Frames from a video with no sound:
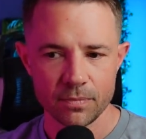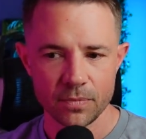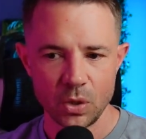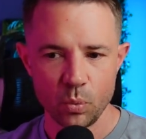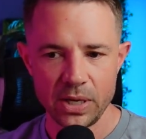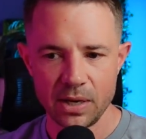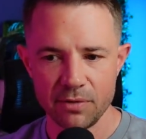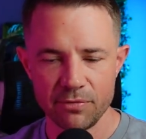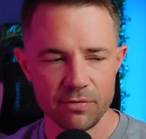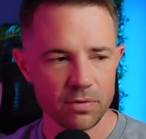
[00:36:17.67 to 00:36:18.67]
We
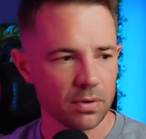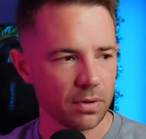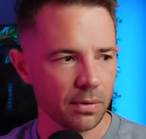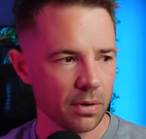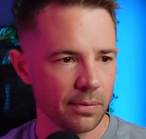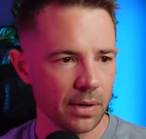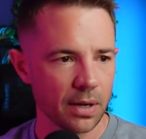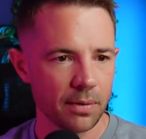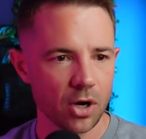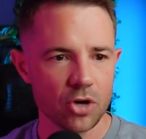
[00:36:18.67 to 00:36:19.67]
have
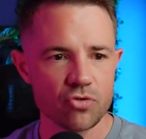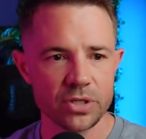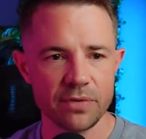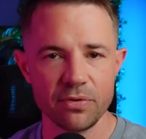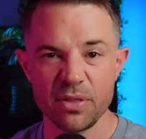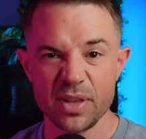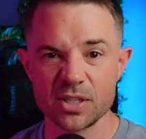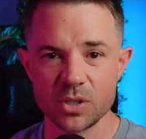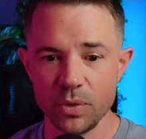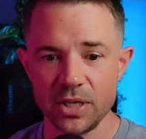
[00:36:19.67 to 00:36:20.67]
100 different things
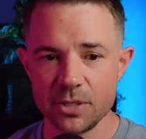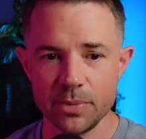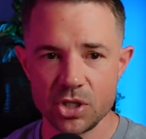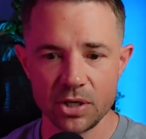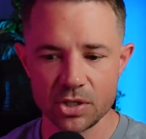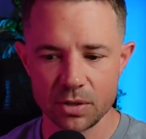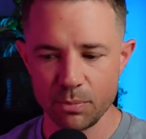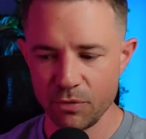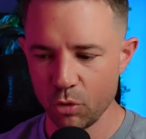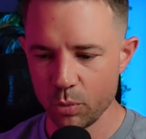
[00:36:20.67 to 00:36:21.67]
that we need to be changing
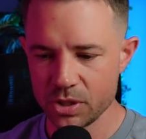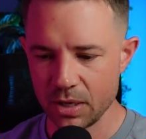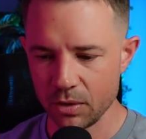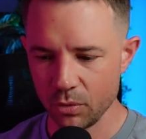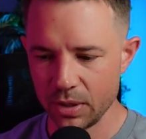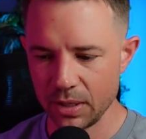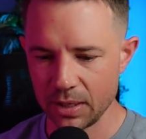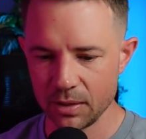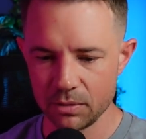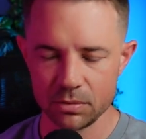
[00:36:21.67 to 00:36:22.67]
before we start looking
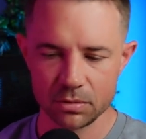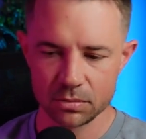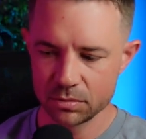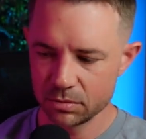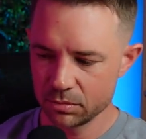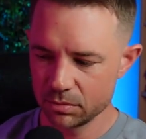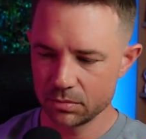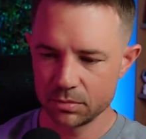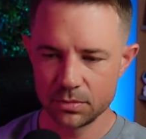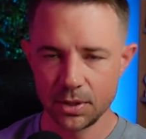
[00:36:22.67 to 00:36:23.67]
at, oh,
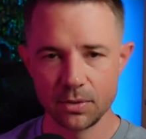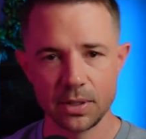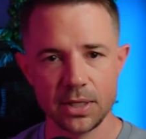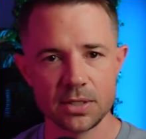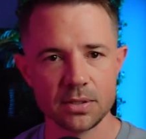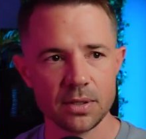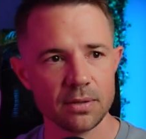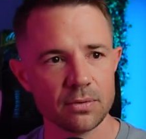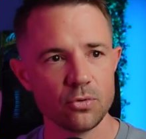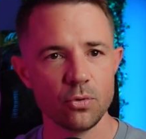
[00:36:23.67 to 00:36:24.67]
I need to
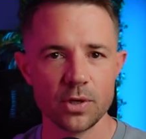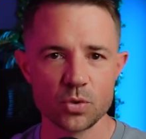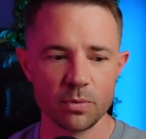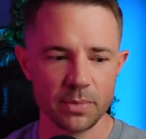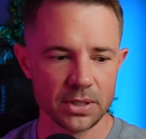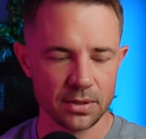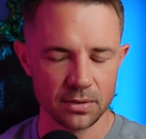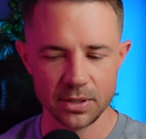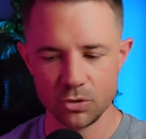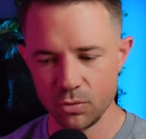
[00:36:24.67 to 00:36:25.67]
do this with my dinner
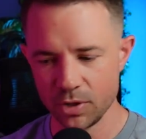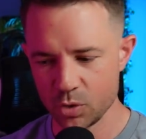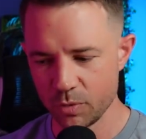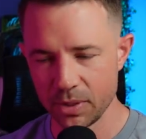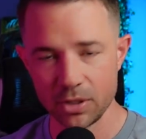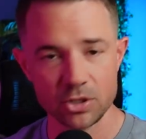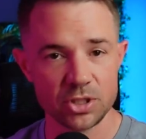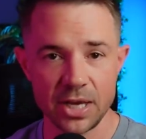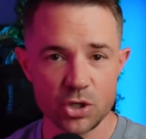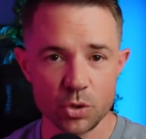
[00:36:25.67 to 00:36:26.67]
and do this with my lunch.
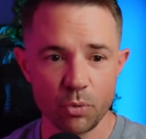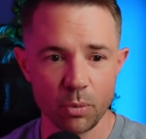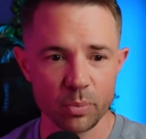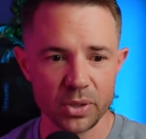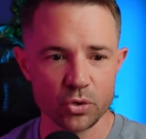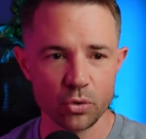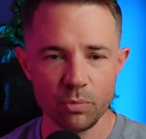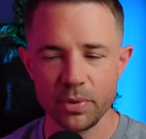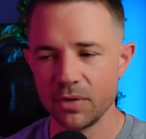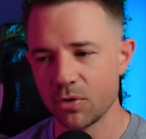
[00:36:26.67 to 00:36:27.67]
Yes, you probably do,
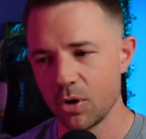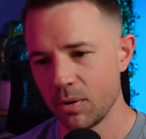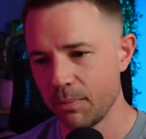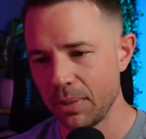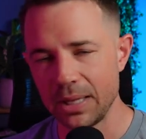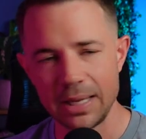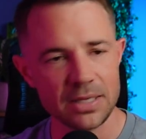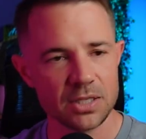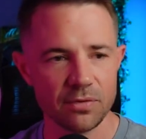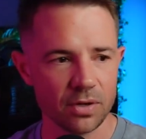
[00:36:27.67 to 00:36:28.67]
but you've got
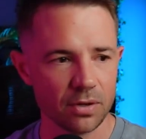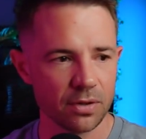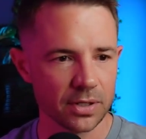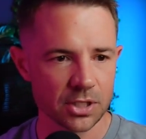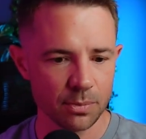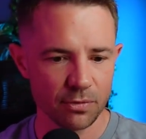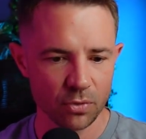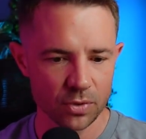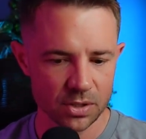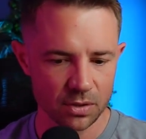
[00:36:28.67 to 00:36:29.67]
plenty of other things to be
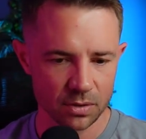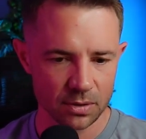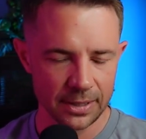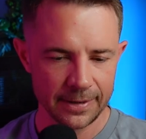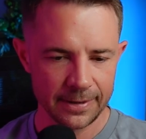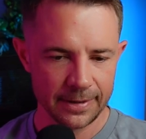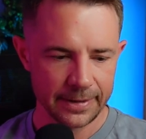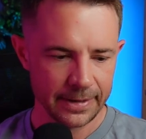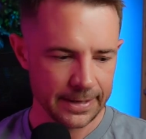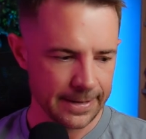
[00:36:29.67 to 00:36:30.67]
focusing
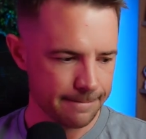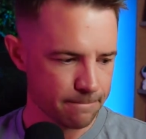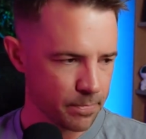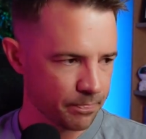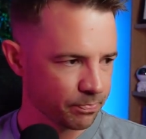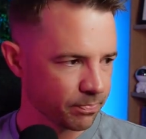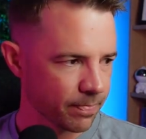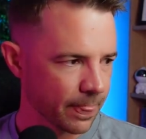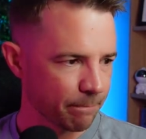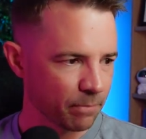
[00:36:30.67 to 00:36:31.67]
on.
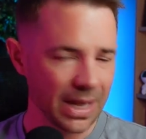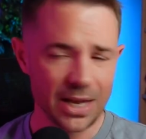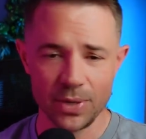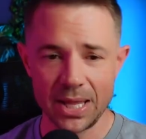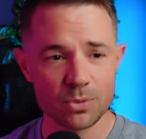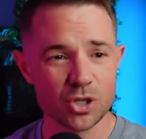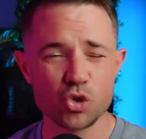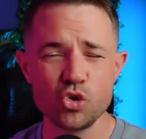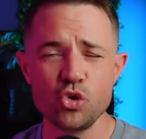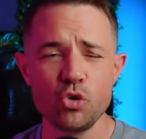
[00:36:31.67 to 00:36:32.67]
Anyway, that was a
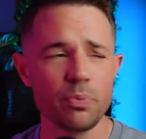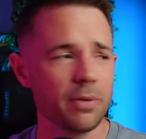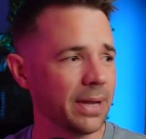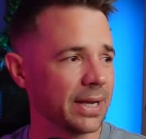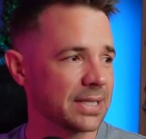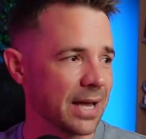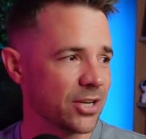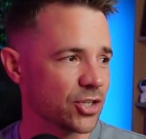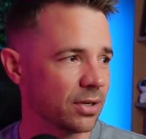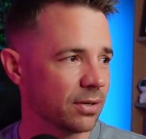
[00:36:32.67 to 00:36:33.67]
super mega tangent